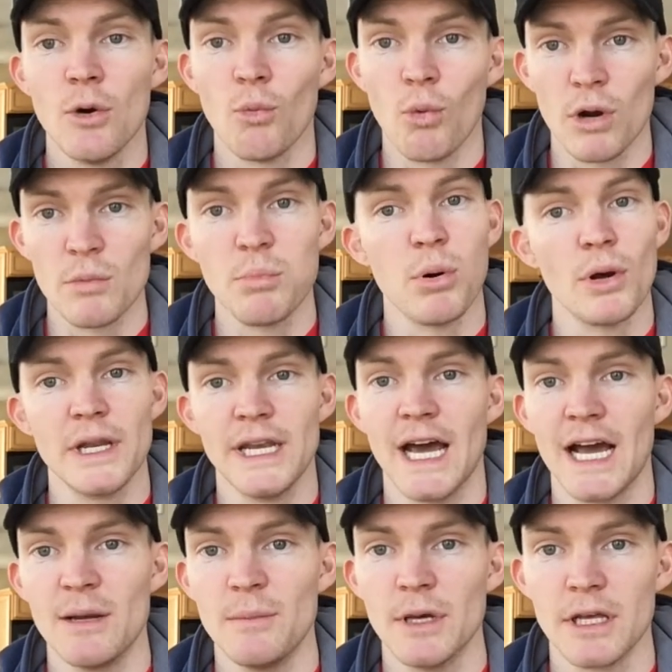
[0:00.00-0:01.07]

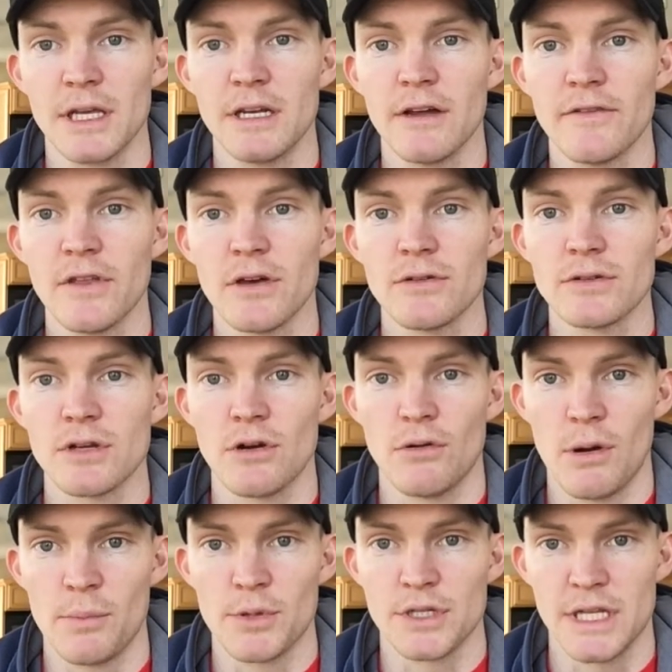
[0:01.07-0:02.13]
1.9 million of those are
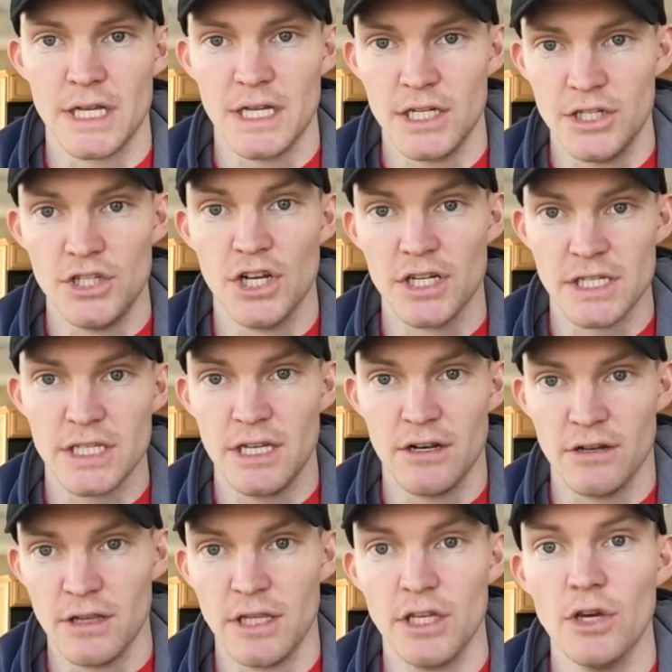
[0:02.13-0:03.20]
represented just here
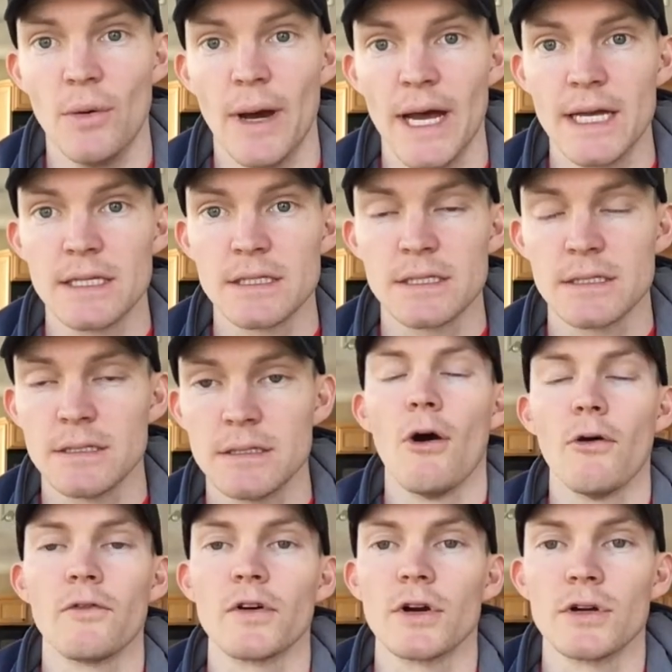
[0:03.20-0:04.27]
in the US.
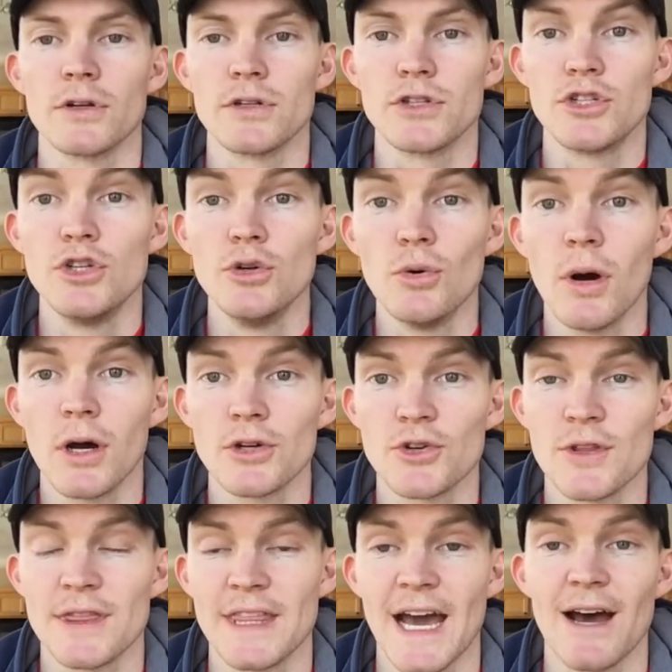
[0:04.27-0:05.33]
Over
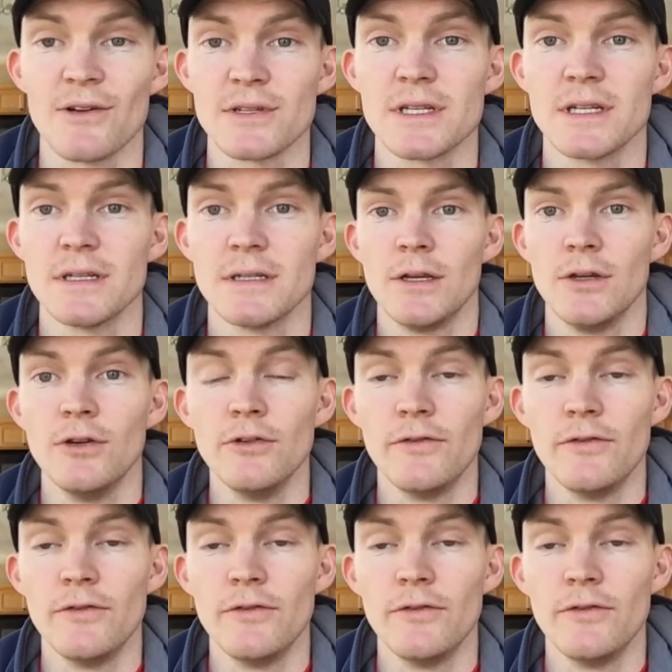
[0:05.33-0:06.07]
200,000 new